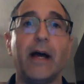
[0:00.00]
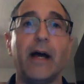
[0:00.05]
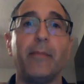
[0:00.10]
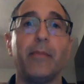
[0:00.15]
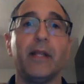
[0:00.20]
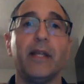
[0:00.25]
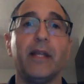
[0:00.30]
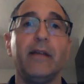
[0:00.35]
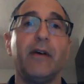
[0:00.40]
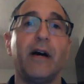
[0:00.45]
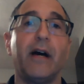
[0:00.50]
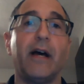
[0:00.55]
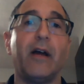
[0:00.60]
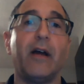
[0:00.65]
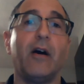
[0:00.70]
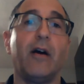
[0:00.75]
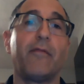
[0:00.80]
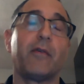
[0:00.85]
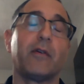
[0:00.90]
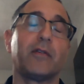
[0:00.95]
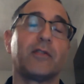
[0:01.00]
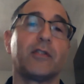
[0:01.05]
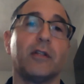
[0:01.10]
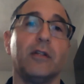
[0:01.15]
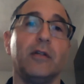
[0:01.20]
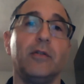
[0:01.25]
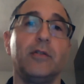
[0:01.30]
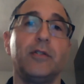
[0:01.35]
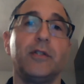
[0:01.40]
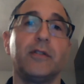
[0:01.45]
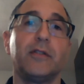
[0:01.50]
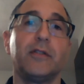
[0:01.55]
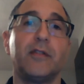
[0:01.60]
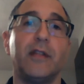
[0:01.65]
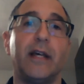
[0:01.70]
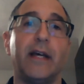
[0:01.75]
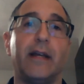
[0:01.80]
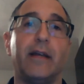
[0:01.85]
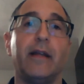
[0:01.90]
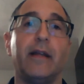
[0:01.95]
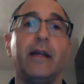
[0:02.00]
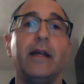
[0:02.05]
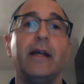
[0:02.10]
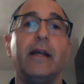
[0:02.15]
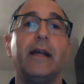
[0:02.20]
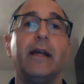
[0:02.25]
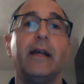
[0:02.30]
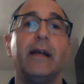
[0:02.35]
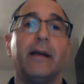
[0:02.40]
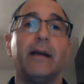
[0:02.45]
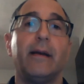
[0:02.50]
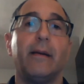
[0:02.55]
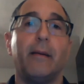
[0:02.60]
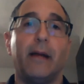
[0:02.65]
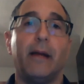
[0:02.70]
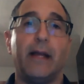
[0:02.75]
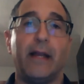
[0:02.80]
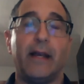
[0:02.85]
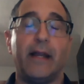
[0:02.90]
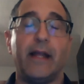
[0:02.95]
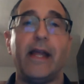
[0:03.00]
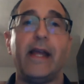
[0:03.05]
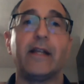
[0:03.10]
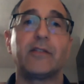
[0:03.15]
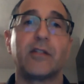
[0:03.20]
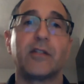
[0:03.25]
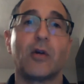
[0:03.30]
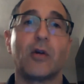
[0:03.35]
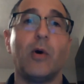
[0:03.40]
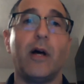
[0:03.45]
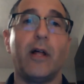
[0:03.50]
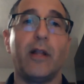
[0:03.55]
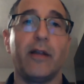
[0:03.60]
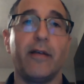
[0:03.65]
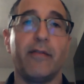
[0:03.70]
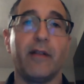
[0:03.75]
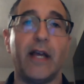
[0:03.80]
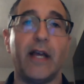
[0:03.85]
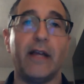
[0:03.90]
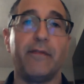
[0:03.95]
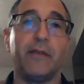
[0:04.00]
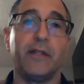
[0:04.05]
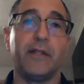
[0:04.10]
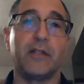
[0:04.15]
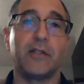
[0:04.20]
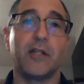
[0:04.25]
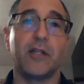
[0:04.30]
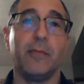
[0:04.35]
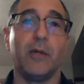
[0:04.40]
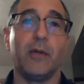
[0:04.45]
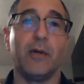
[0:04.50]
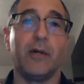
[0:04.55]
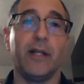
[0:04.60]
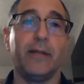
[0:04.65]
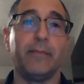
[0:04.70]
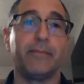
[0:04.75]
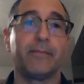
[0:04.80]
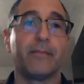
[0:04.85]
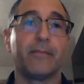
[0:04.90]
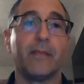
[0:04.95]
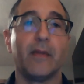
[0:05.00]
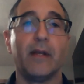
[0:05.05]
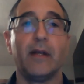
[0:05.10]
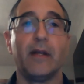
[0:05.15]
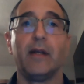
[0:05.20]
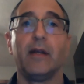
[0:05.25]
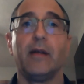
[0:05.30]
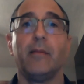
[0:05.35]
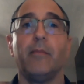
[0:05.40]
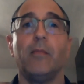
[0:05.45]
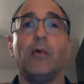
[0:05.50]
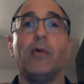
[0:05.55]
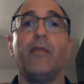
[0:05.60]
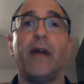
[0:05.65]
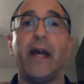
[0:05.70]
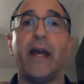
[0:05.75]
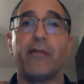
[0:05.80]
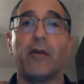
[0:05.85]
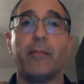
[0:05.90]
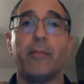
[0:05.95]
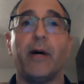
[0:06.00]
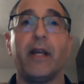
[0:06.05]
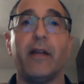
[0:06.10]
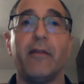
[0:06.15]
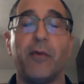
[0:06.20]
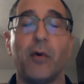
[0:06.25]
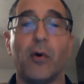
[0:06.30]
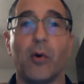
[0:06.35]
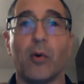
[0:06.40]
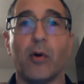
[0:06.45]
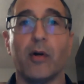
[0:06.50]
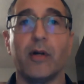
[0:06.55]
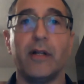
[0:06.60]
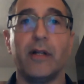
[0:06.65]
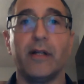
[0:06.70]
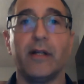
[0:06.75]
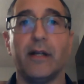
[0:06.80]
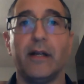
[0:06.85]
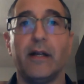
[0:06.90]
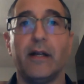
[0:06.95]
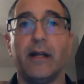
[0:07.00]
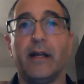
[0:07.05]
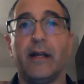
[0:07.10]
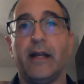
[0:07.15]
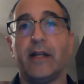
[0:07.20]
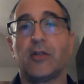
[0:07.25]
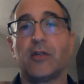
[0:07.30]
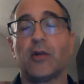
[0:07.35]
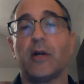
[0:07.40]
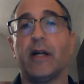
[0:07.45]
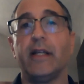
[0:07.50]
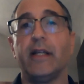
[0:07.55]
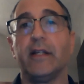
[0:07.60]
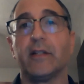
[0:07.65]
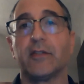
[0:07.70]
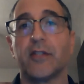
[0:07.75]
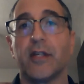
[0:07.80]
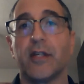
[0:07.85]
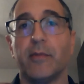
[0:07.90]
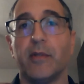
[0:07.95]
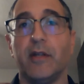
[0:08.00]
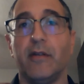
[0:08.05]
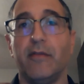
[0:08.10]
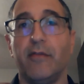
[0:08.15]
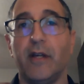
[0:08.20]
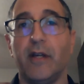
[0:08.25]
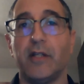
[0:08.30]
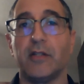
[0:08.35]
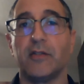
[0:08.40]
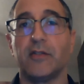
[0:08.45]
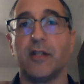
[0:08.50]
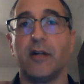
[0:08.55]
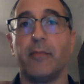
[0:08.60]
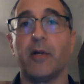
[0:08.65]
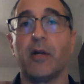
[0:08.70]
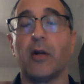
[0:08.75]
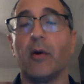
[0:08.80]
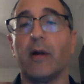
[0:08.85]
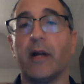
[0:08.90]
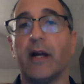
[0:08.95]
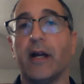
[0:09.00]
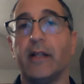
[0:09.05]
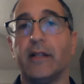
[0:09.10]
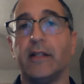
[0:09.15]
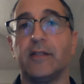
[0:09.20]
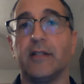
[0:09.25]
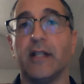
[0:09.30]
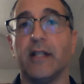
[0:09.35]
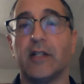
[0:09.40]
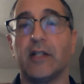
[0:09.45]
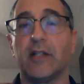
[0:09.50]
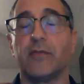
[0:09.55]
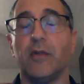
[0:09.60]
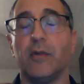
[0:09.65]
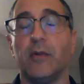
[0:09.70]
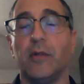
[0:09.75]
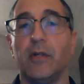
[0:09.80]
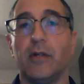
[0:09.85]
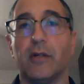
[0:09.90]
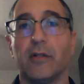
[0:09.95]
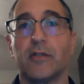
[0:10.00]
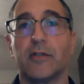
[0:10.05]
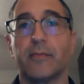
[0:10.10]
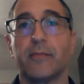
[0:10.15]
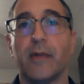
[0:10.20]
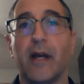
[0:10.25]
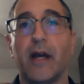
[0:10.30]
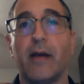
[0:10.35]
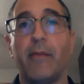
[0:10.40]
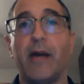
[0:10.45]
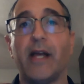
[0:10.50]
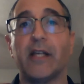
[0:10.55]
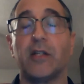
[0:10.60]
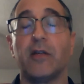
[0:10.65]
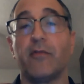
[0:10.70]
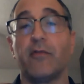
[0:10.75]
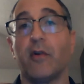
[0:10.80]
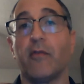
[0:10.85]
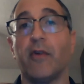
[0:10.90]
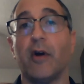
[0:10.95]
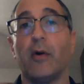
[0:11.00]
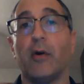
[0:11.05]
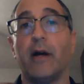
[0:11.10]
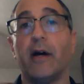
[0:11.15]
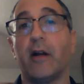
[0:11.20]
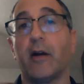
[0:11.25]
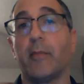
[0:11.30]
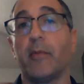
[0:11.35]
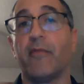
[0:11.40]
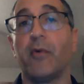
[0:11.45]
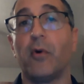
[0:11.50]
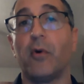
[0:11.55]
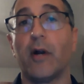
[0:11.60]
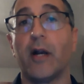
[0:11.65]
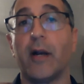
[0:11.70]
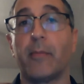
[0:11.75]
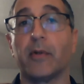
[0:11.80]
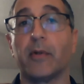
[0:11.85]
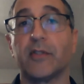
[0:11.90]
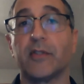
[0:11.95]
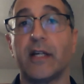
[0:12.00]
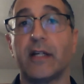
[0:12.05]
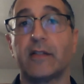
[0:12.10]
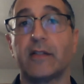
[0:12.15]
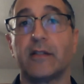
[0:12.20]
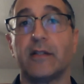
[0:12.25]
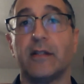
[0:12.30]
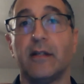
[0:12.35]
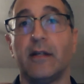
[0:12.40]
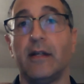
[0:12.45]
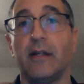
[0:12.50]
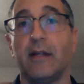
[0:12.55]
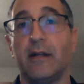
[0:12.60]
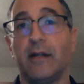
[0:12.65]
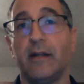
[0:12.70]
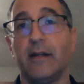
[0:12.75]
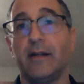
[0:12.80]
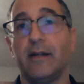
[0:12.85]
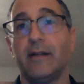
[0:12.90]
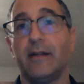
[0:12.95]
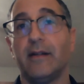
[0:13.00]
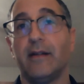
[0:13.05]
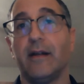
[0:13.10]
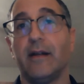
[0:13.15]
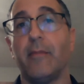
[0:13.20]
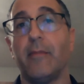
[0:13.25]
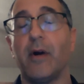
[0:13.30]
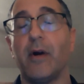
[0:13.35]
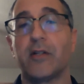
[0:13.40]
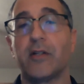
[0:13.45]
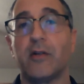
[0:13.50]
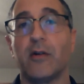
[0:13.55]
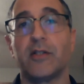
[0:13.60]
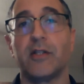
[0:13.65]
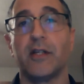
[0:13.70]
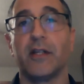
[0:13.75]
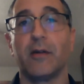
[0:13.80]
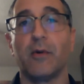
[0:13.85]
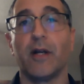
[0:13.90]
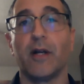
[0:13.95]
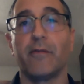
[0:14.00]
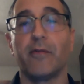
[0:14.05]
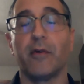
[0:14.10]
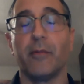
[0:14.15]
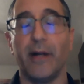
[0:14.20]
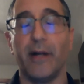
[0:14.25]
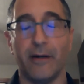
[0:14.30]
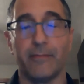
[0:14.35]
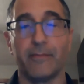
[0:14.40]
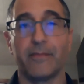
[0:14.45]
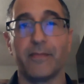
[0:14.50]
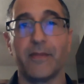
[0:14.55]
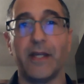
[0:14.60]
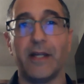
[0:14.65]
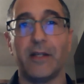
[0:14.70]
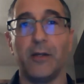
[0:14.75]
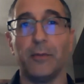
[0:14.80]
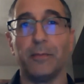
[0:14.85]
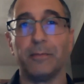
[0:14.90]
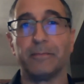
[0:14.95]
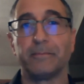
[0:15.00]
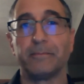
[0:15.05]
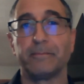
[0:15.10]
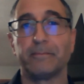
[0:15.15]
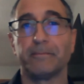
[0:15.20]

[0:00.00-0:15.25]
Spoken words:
I believe I offer solutions that enhance the quality of life in this community, move everybody forward, and try and heal some of the divisions that have been going on these last few years. I'm asking for your vote on or before April 6th. I'm Marc Tiritilli, running for mayor. Thank you.